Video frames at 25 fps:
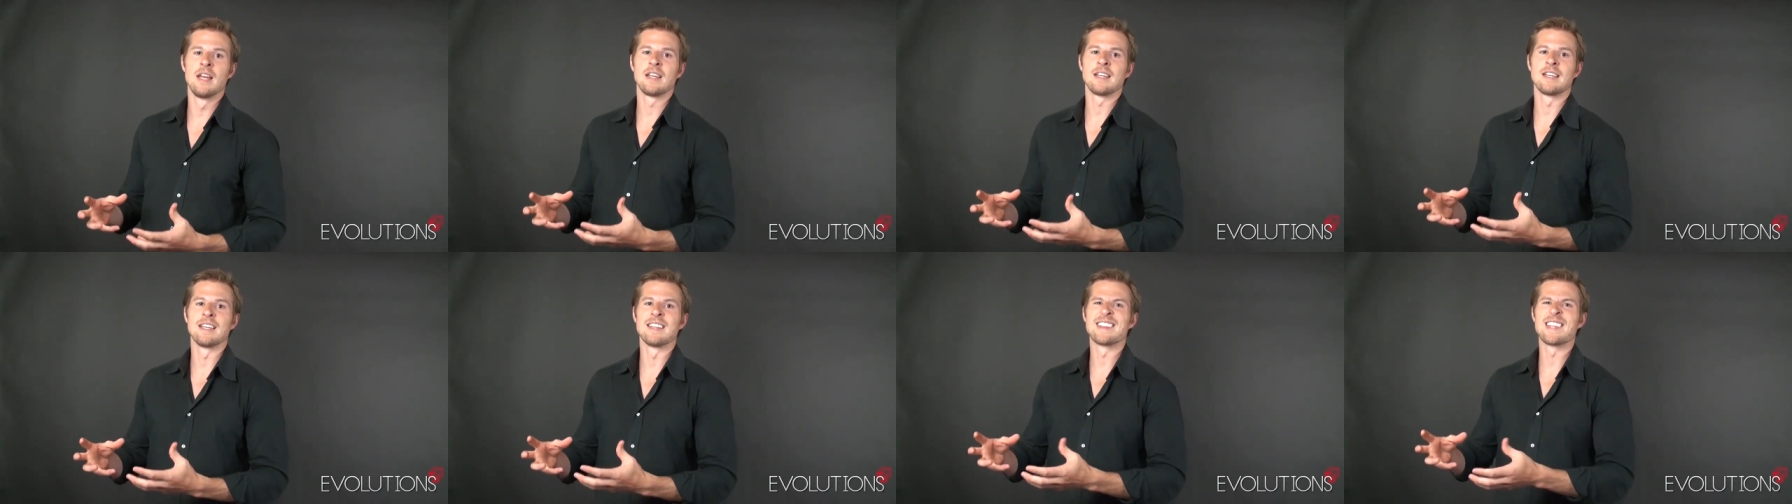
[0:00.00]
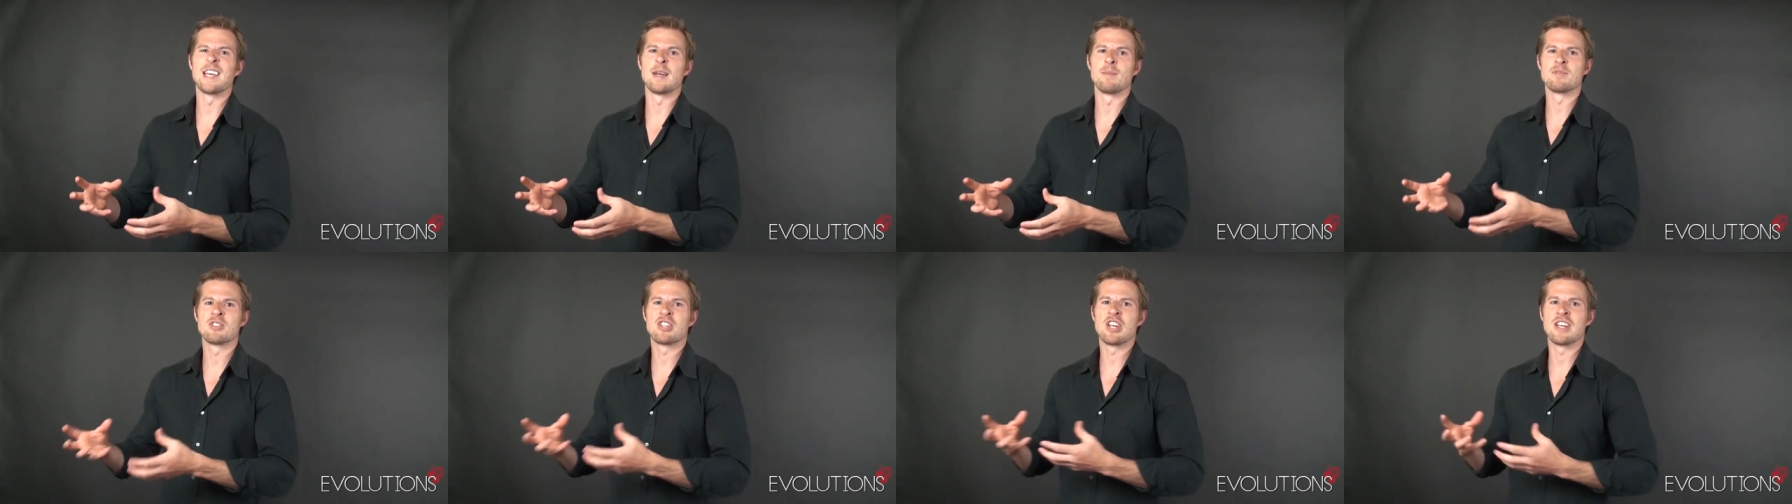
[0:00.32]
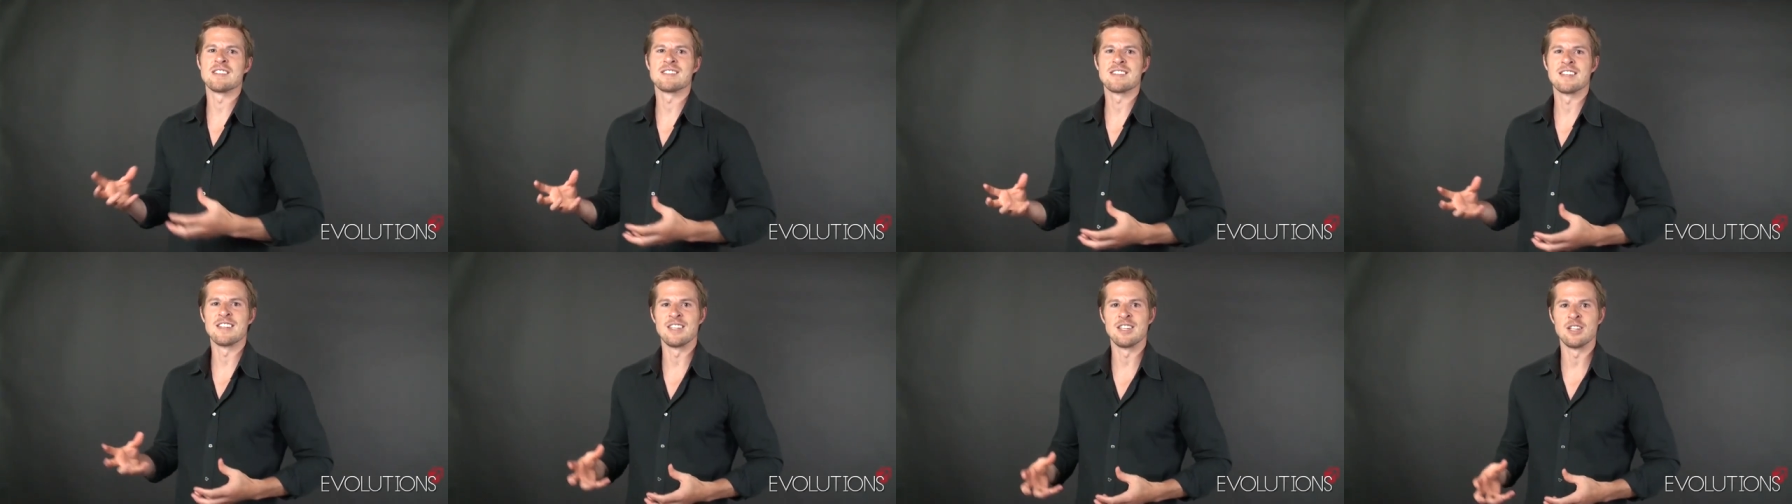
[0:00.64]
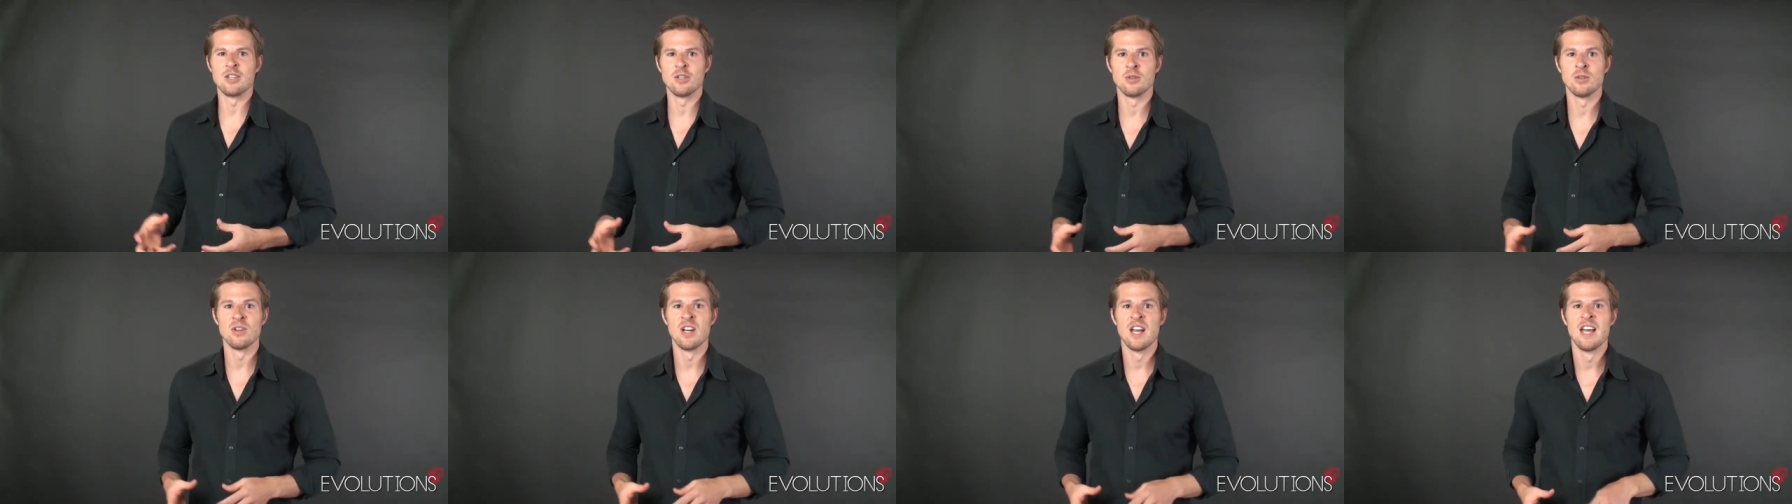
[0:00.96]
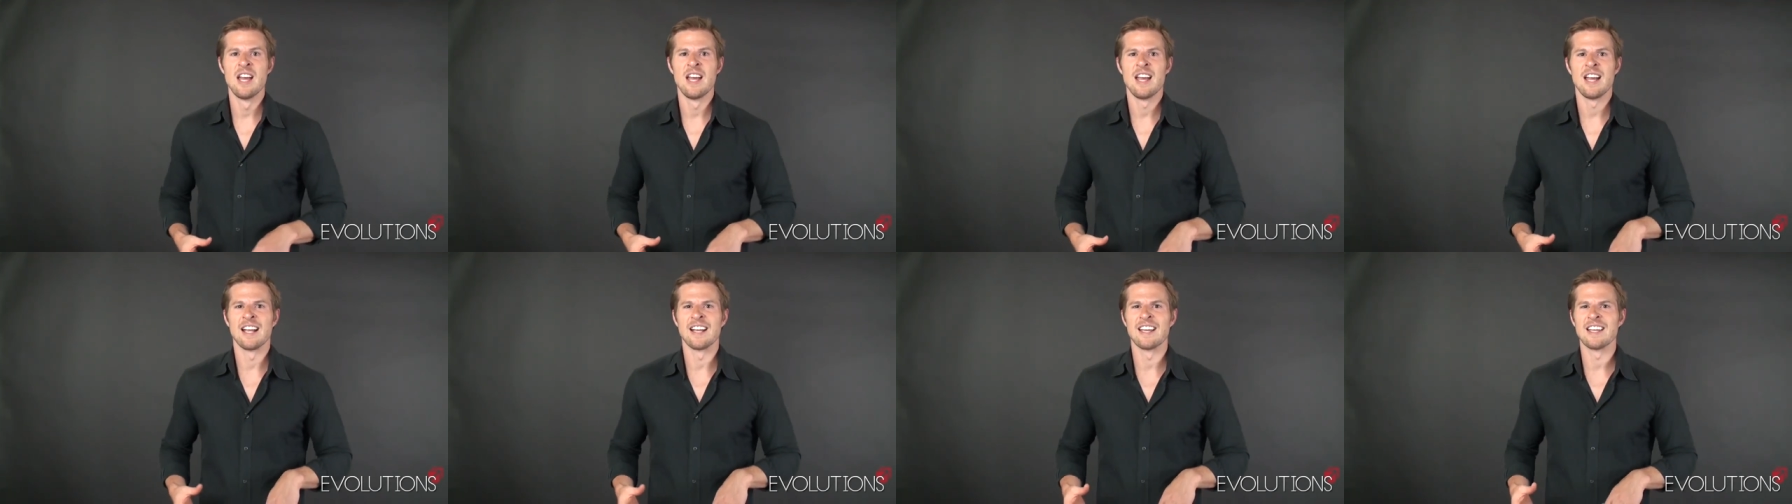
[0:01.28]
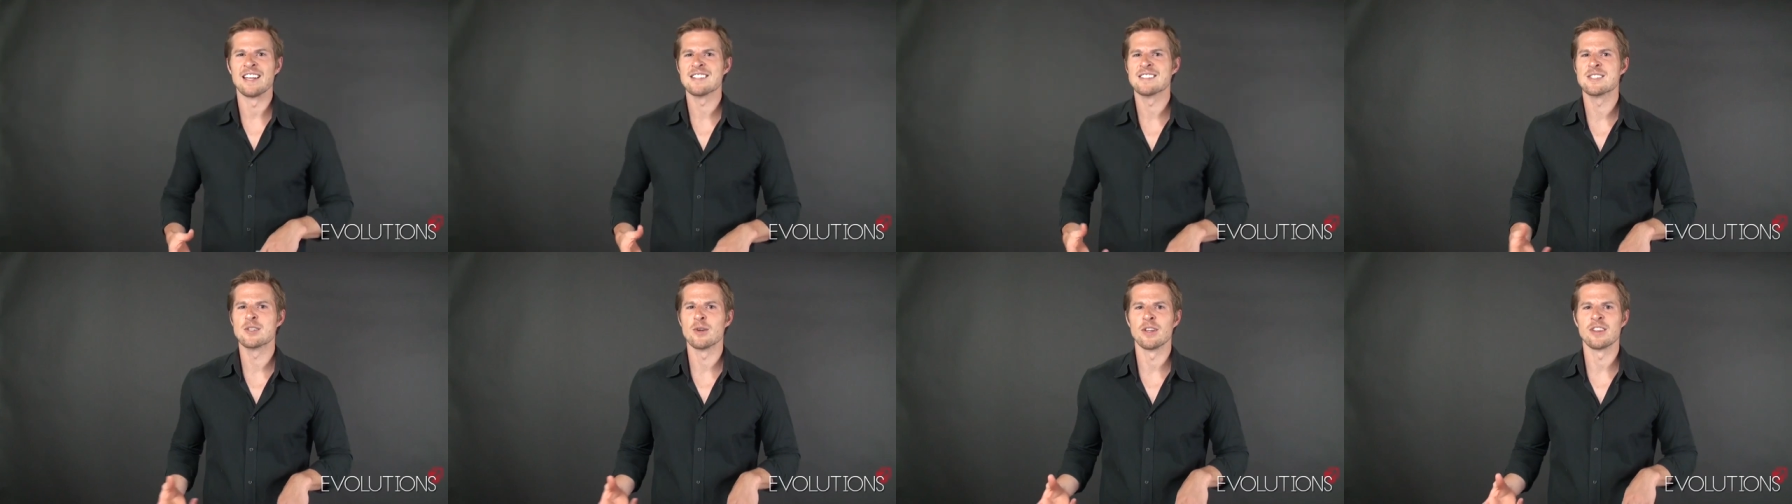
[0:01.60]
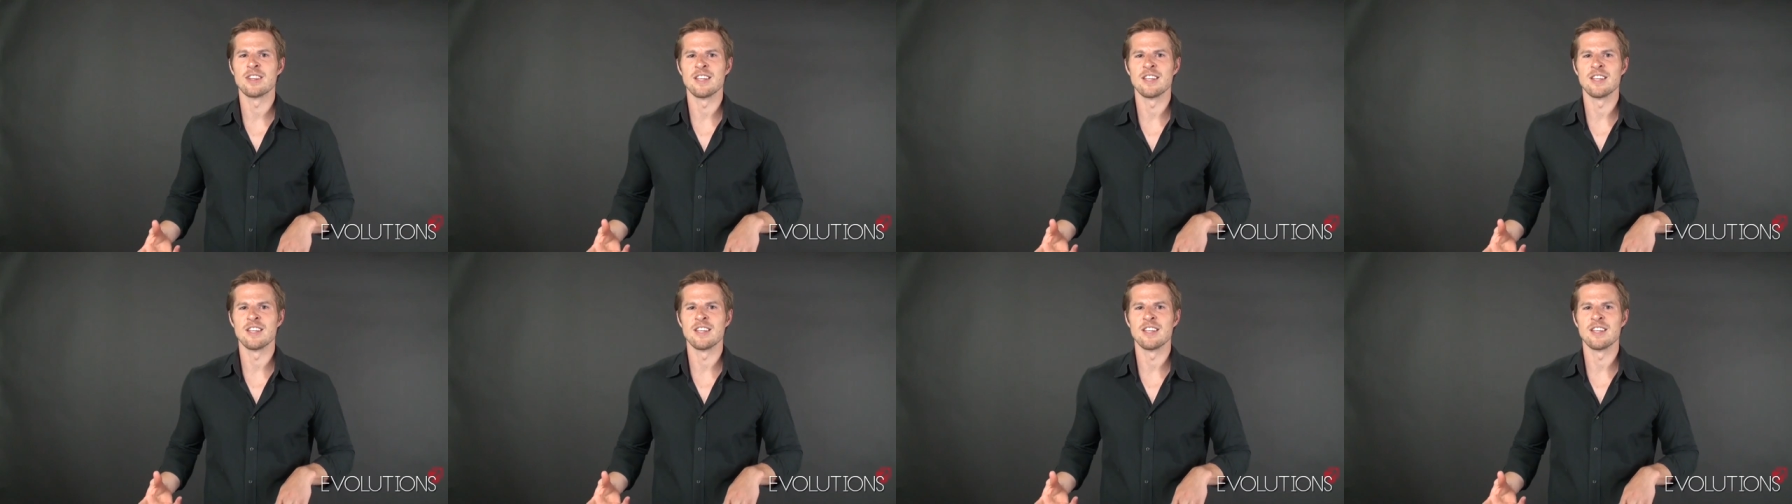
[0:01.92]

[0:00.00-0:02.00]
get them chasing you, and get it so